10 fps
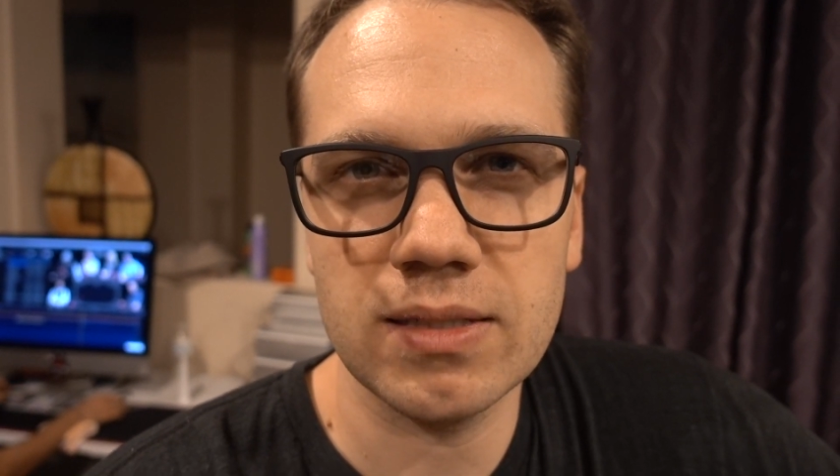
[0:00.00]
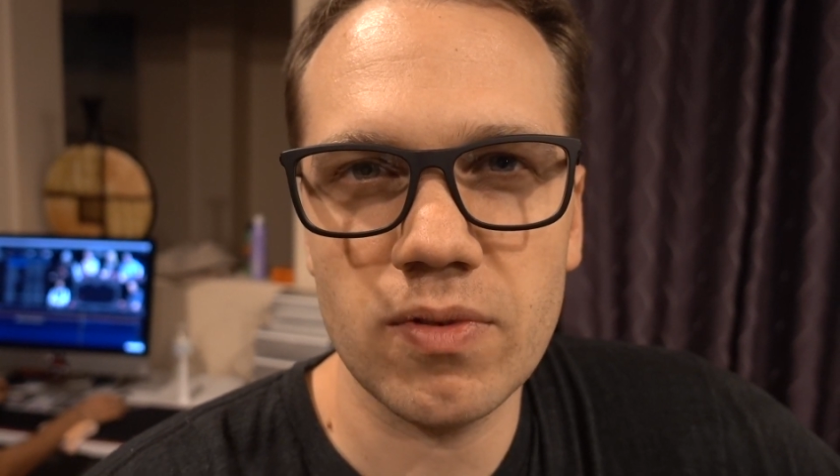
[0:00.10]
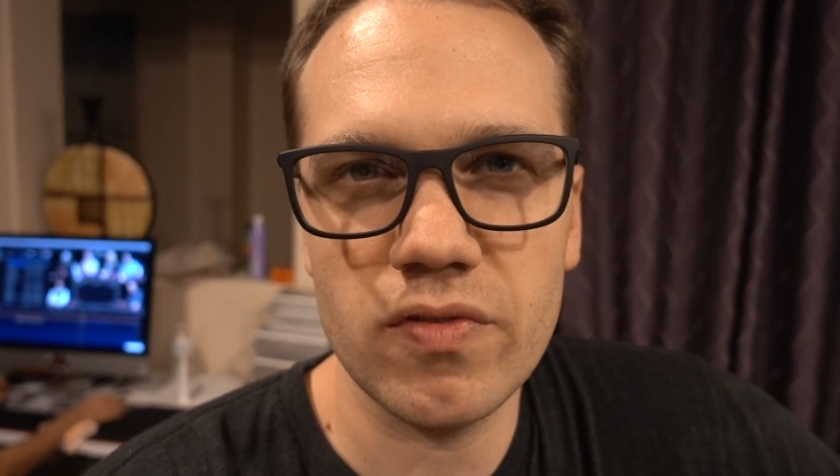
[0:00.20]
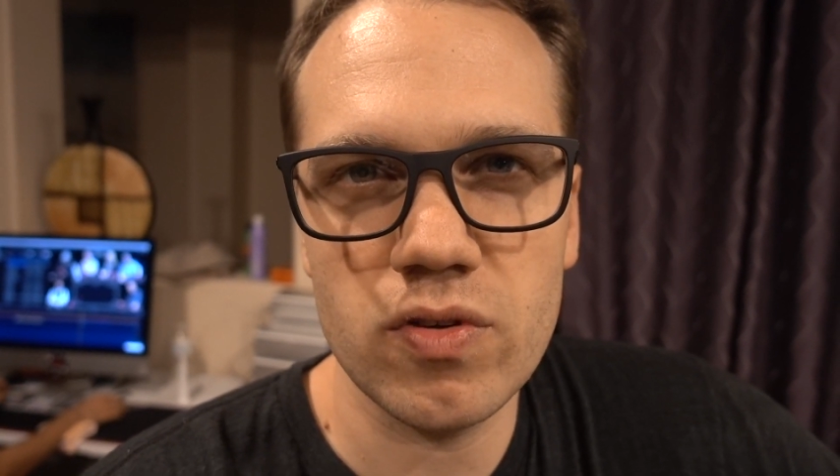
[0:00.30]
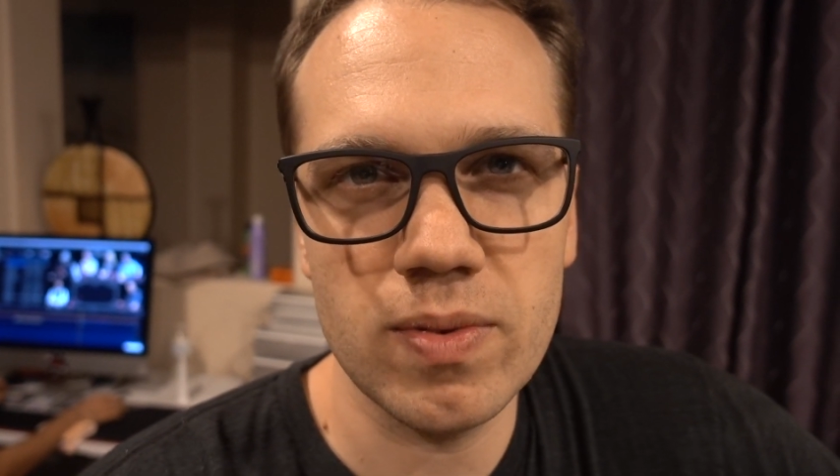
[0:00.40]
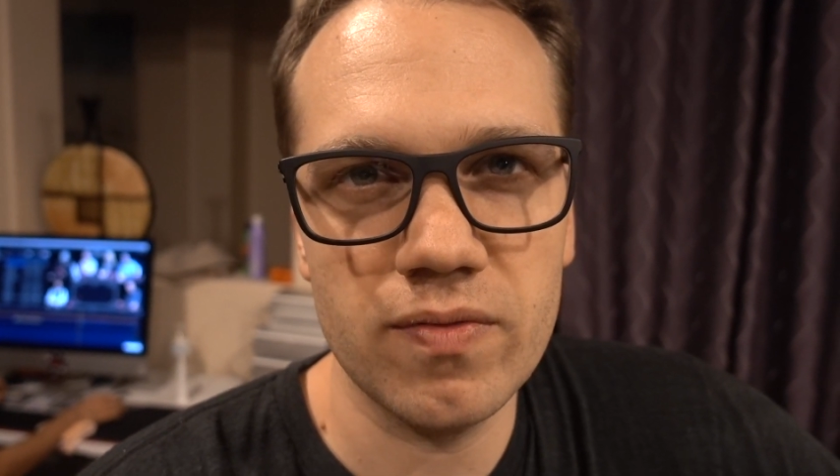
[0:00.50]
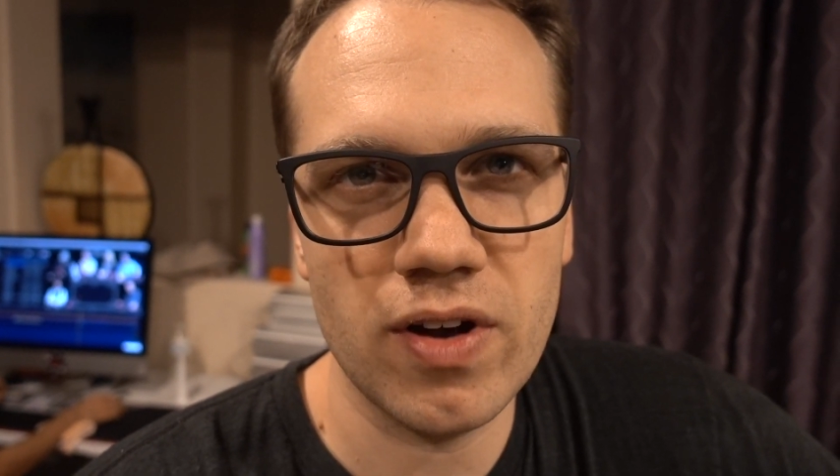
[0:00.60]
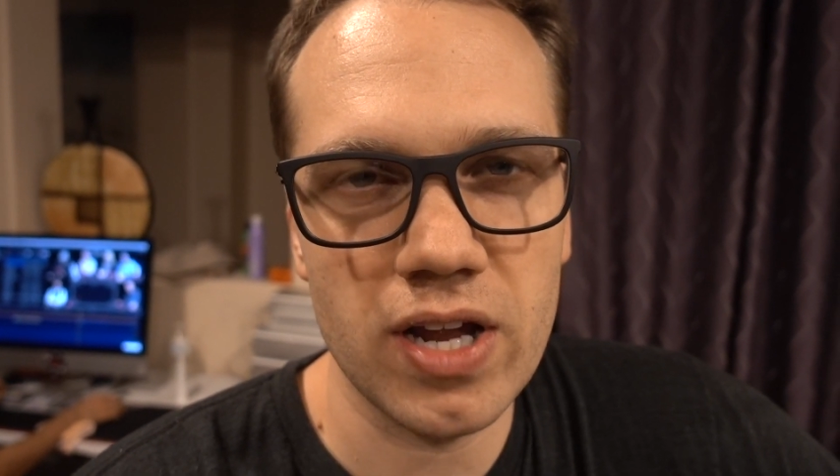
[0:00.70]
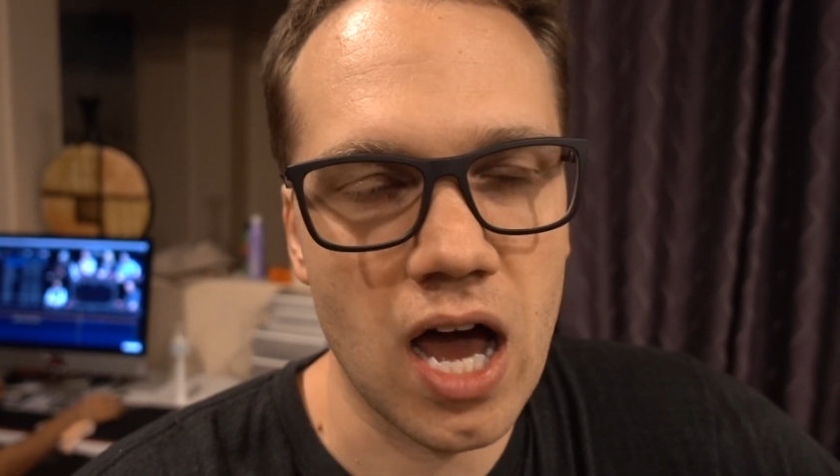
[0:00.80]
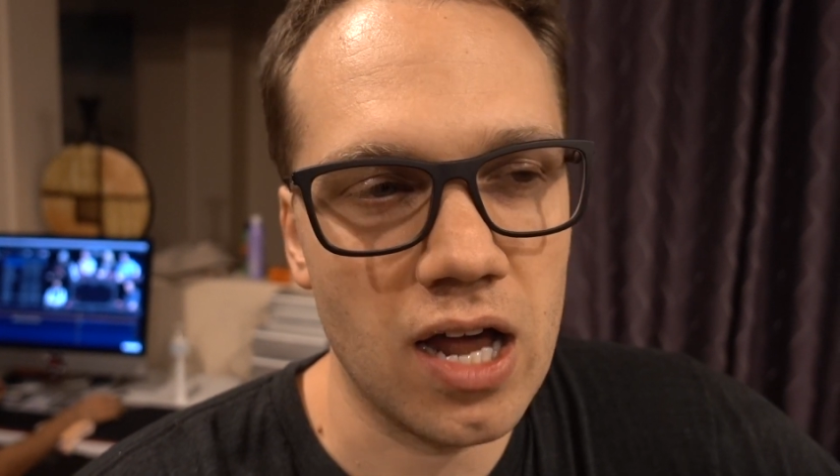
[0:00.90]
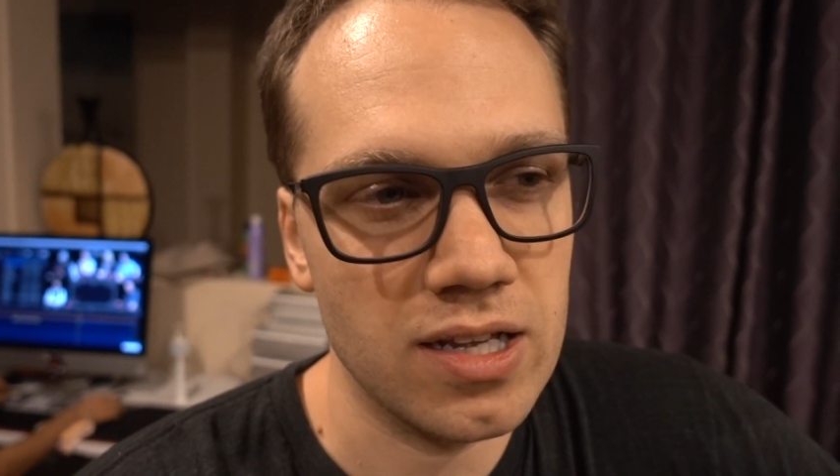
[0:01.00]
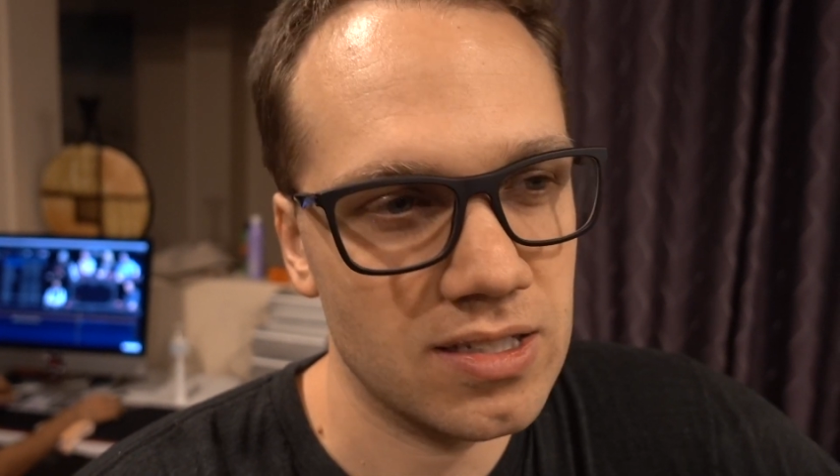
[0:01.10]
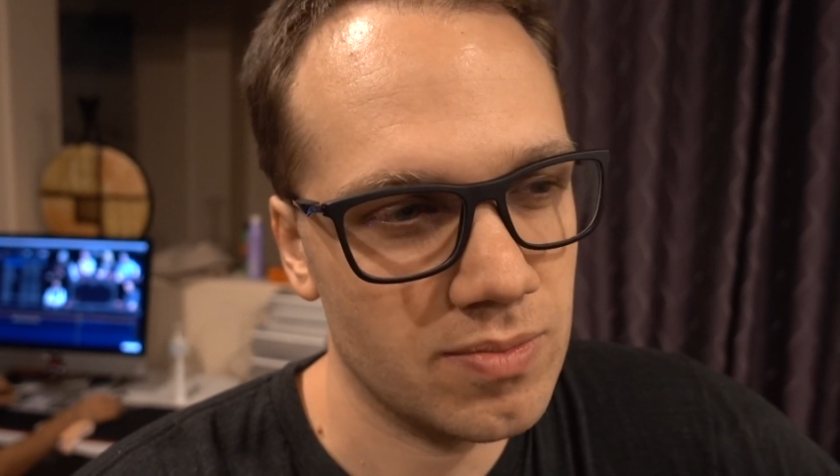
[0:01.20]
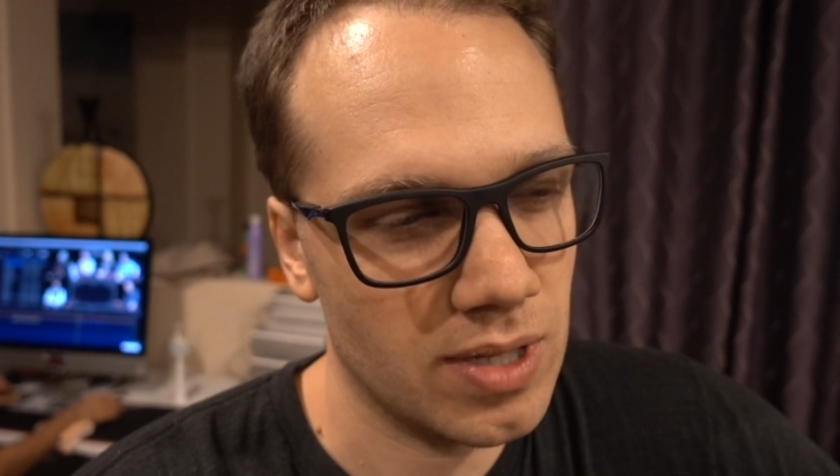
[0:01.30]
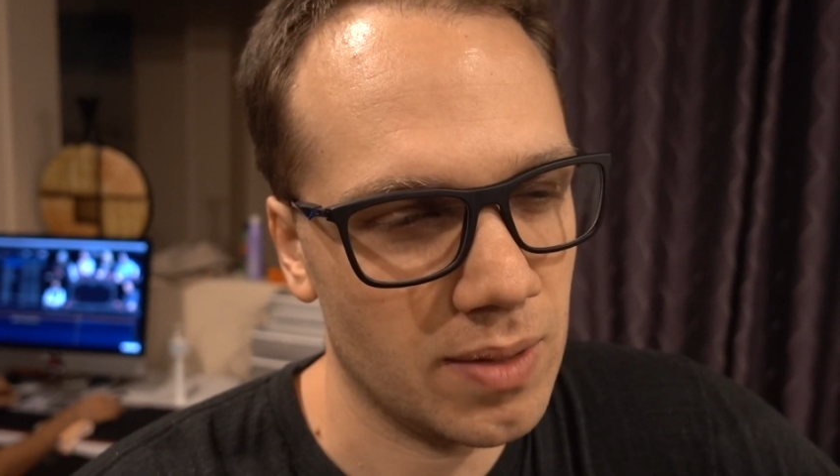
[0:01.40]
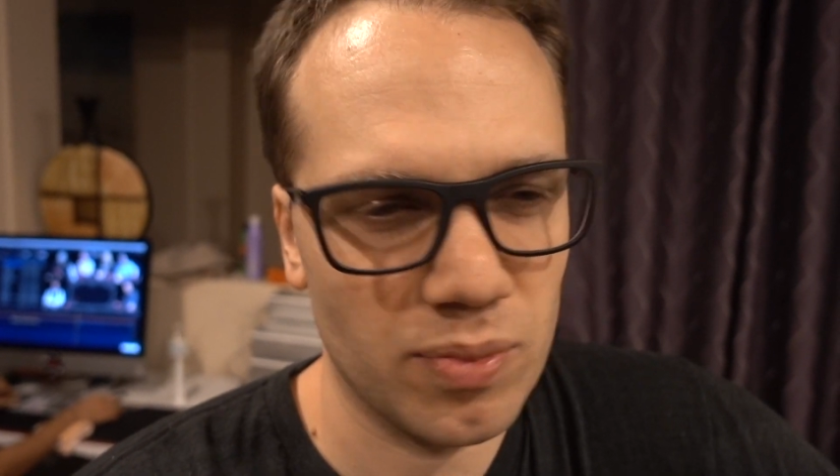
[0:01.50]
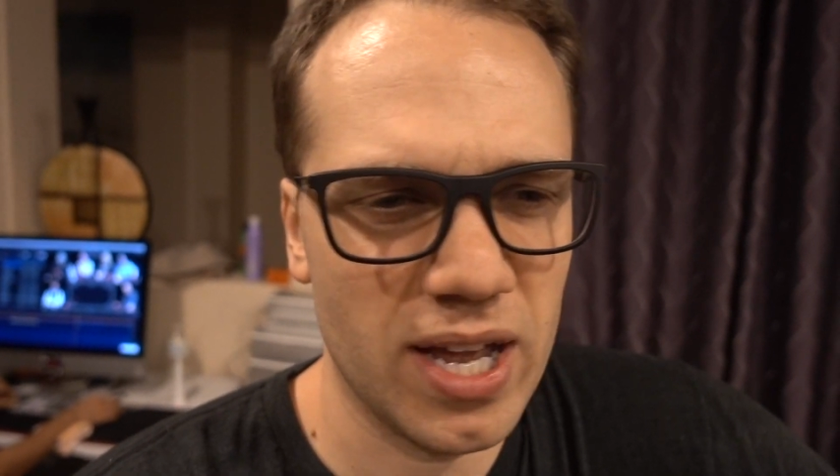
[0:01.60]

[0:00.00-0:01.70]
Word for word: Some of you have been very honest and like,